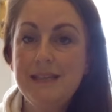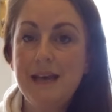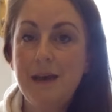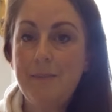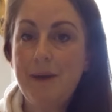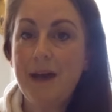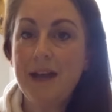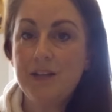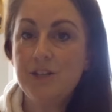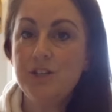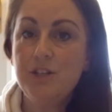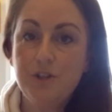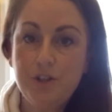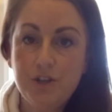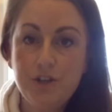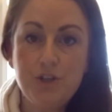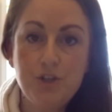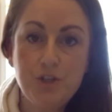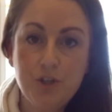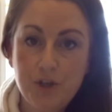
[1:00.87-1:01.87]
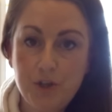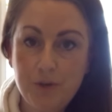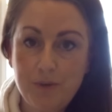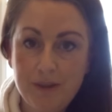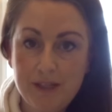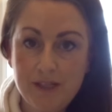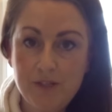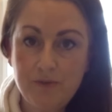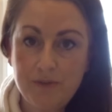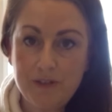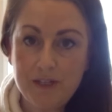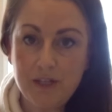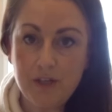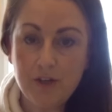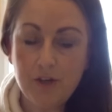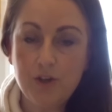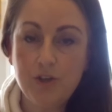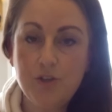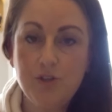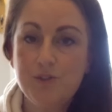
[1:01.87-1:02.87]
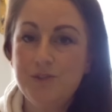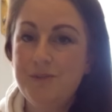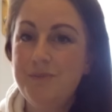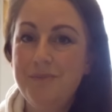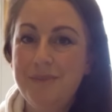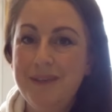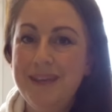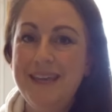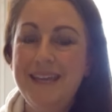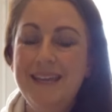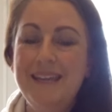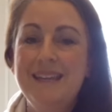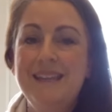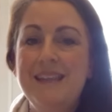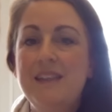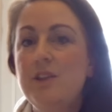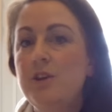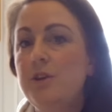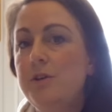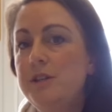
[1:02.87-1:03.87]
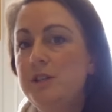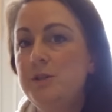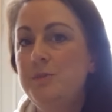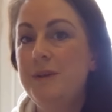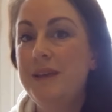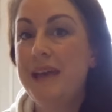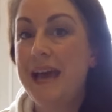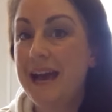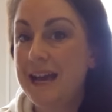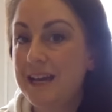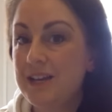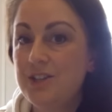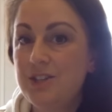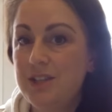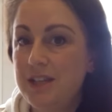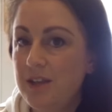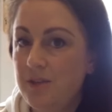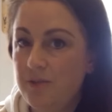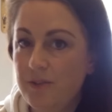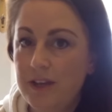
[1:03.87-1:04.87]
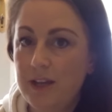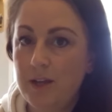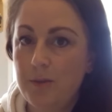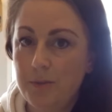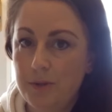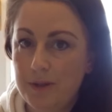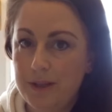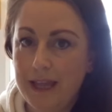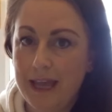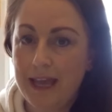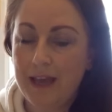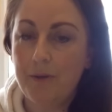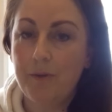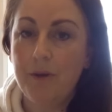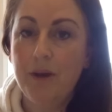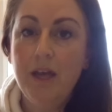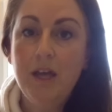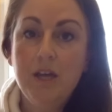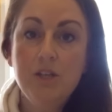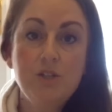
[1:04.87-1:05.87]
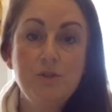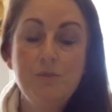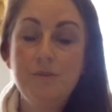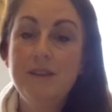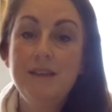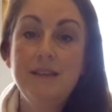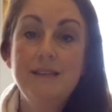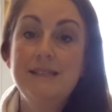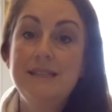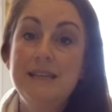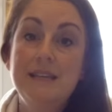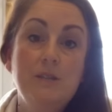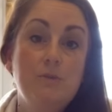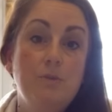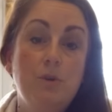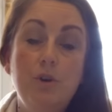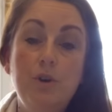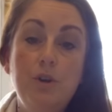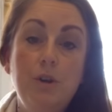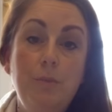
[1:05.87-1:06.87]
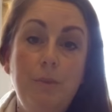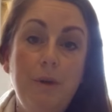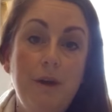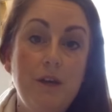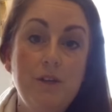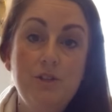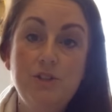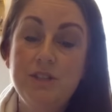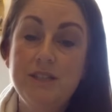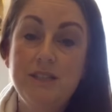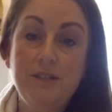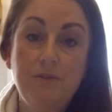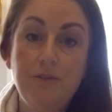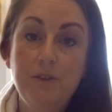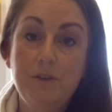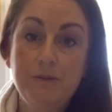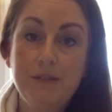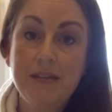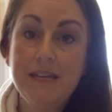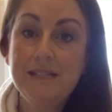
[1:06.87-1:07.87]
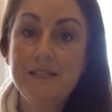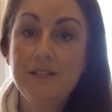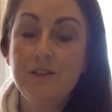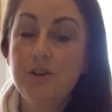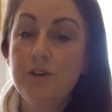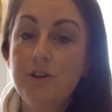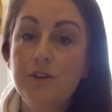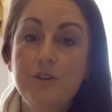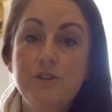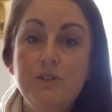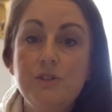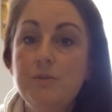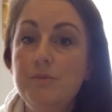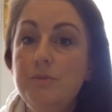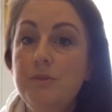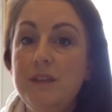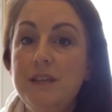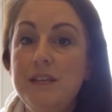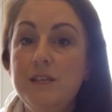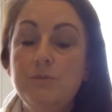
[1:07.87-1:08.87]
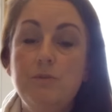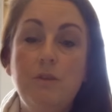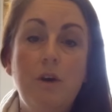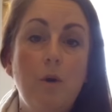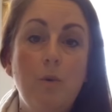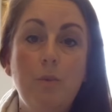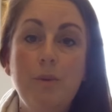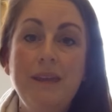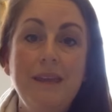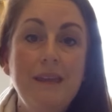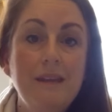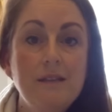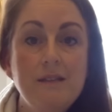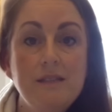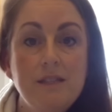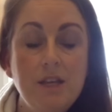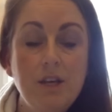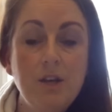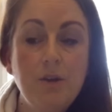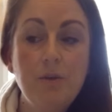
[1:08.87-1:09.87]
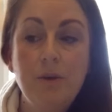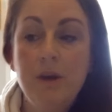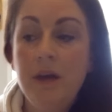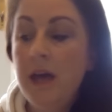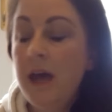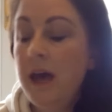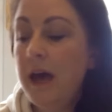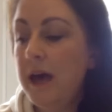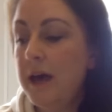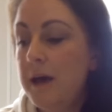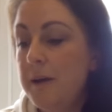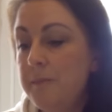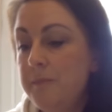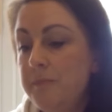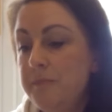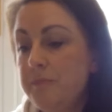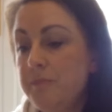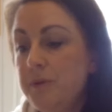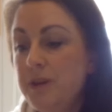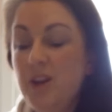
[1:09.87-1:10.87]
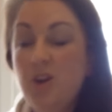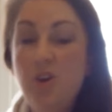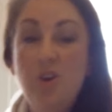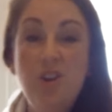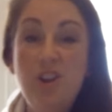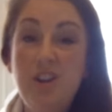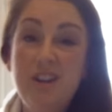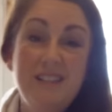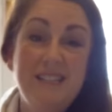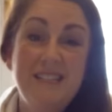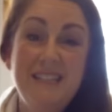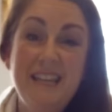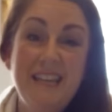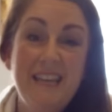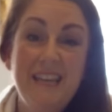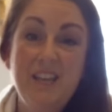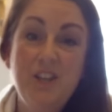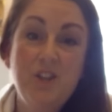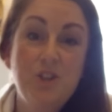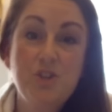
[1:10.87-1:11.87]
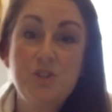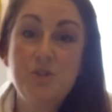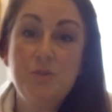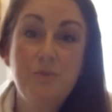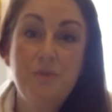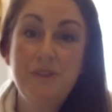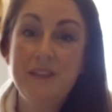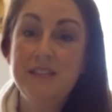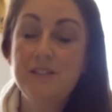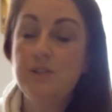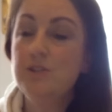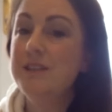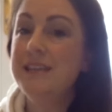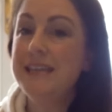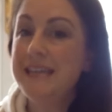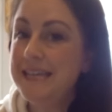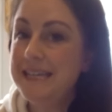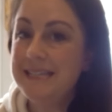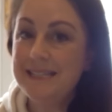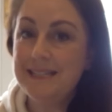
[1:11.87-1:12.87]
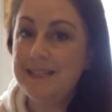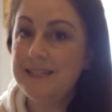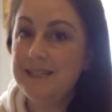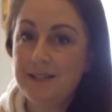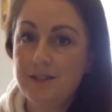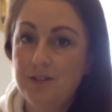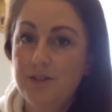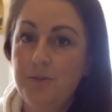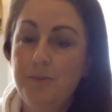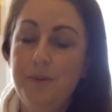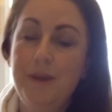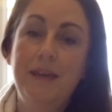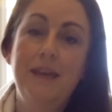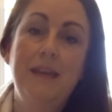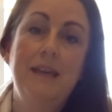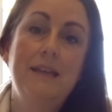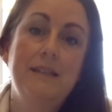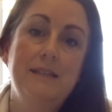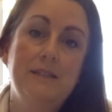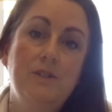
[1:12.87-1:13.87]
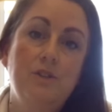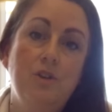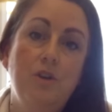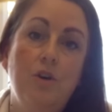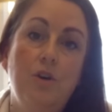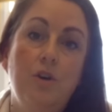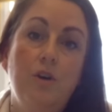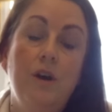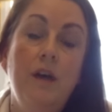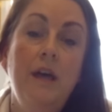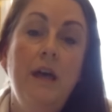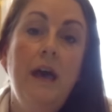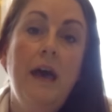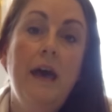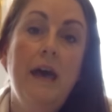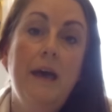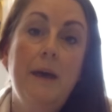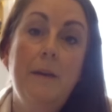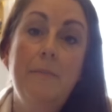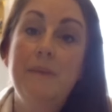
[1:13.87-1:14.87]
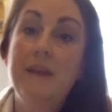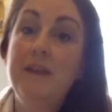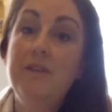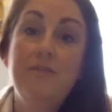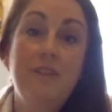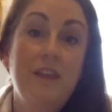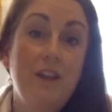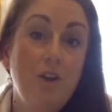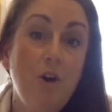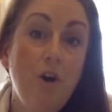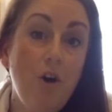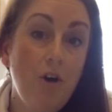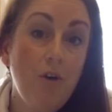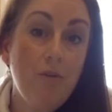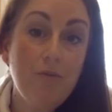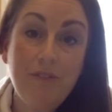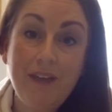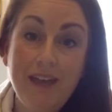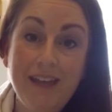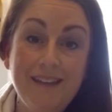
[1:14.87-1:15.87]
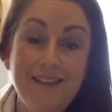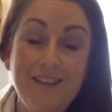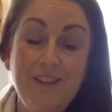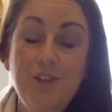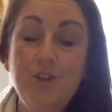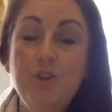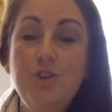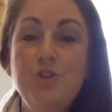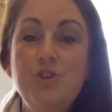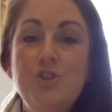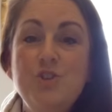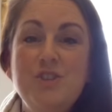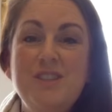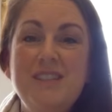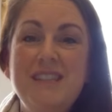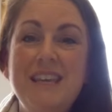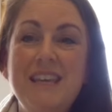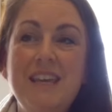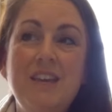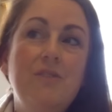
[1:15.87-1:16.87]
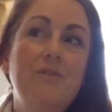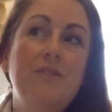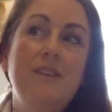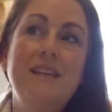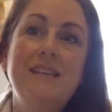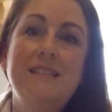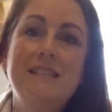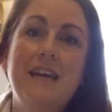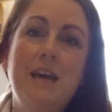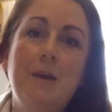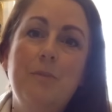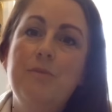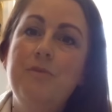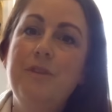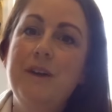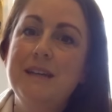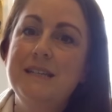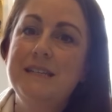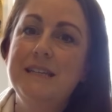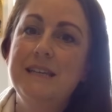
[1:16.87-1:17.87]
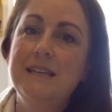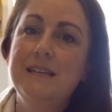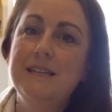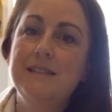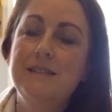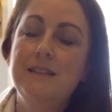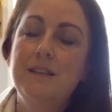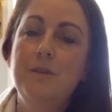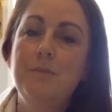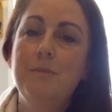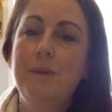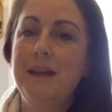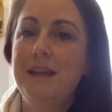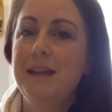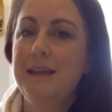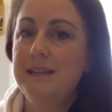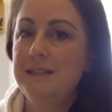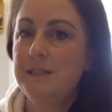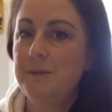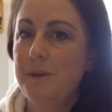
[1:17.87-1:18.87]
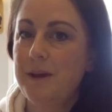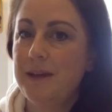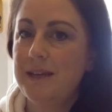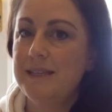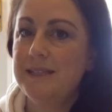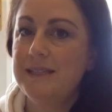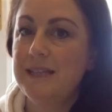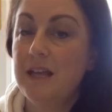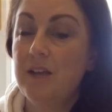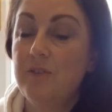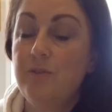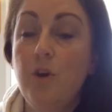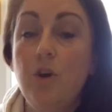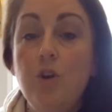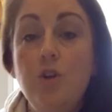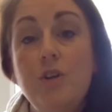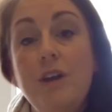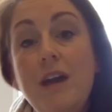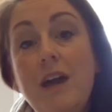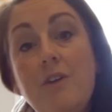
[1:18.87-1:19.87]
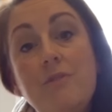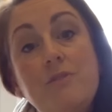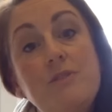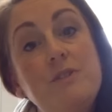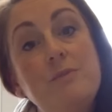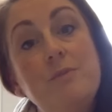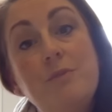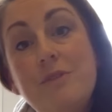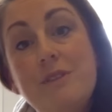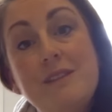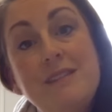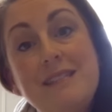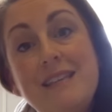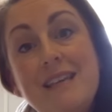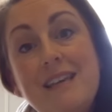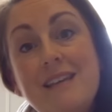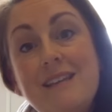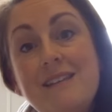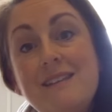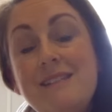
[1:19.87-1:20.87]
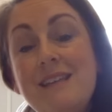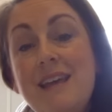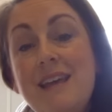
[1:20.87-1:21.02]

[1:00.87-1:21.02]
I'm actually going to show you in this video doesn't mean that they're going to be actually available now. Some of these things were only purchased a few days ago, some things were a week or two, but in all honesty, you know, some things could easily still be in store. If they're not, then you could just think of these type of ideas that you might like to buy yourself, or look out for some other sales,